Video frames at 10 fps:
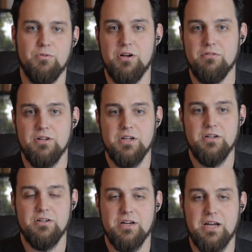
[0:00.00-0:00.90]
Well,
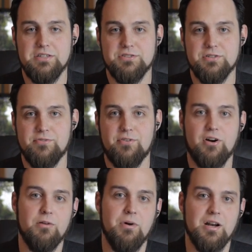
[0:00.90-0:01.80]
I guess it's good for
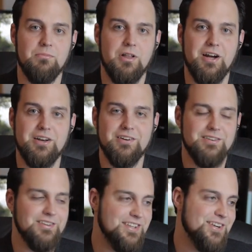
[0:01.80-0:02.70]
our bottom line, you